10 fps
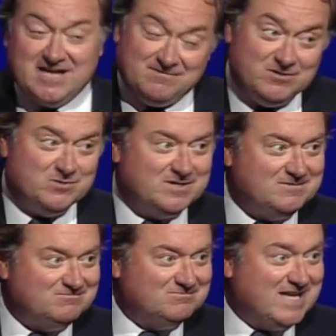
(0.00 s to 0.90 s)
a viewer,
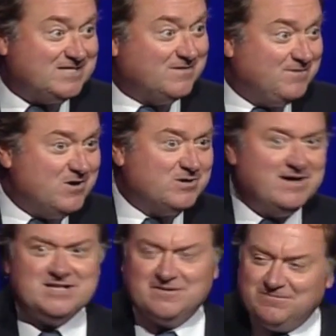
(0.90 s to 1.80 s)
as a voter,
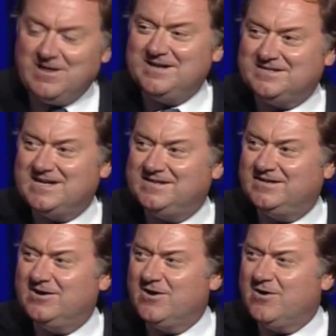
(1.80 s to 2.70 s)
as a flight
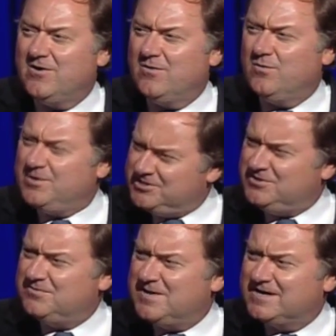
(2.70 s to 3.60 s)
attendant, what did
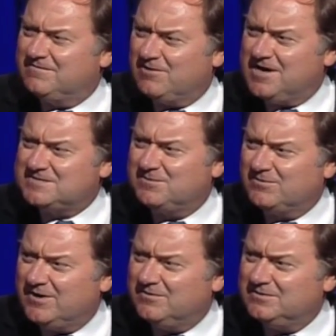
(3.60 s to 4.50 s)
you think of Ross
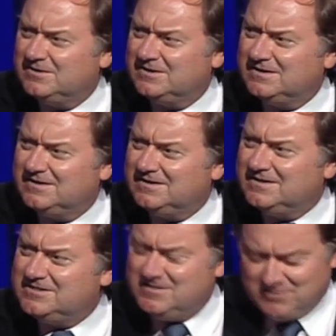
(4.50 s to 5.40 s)
Perot?
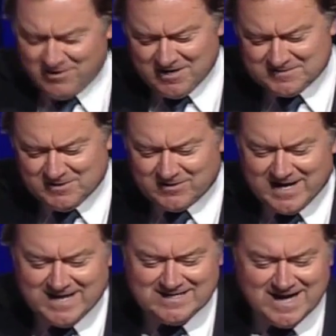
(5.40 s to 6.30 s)
She paused, put her
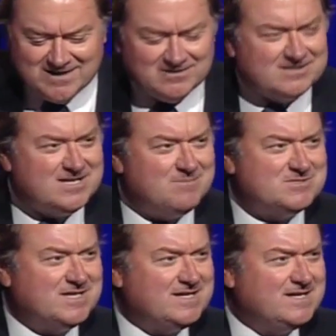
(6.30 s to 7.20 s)
head down, and looked up and
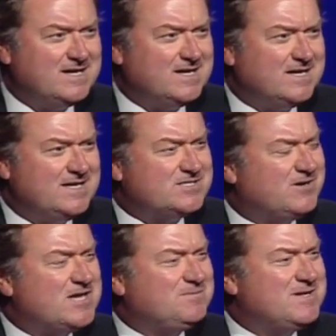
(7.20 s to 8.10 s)
said, he
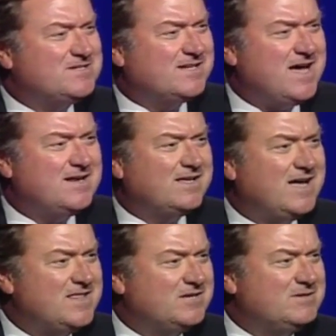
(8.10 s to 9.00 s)
strikes me as the kind of
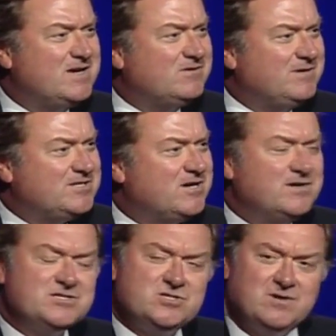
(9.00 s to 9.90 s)
guy that would never return
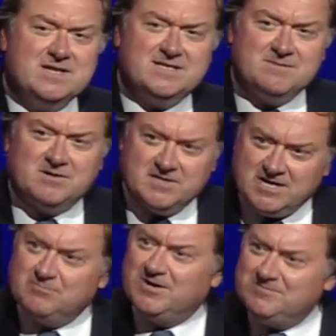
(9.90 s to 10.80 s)
his tray table to the
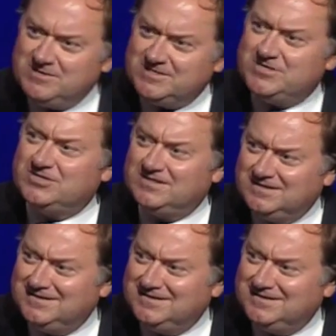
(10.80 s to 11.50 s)
upright position.